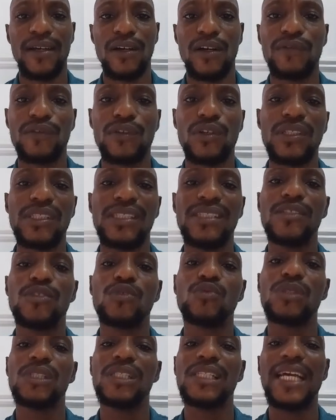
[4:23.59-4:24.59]
Of course,
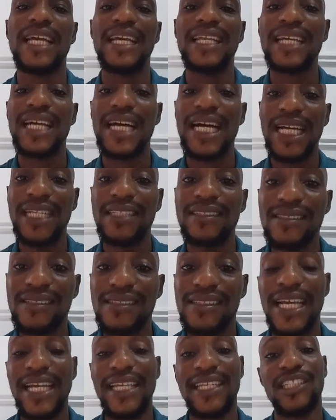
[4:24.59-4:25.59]
this will
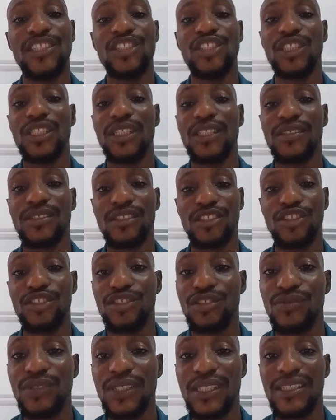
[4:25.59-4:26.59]
enhance energy
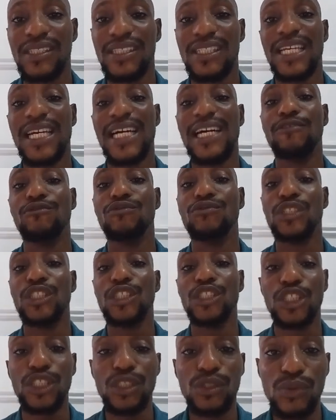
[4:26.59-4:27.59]
security and
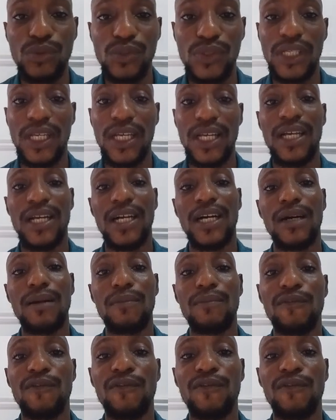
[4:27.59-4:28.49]
reduce um,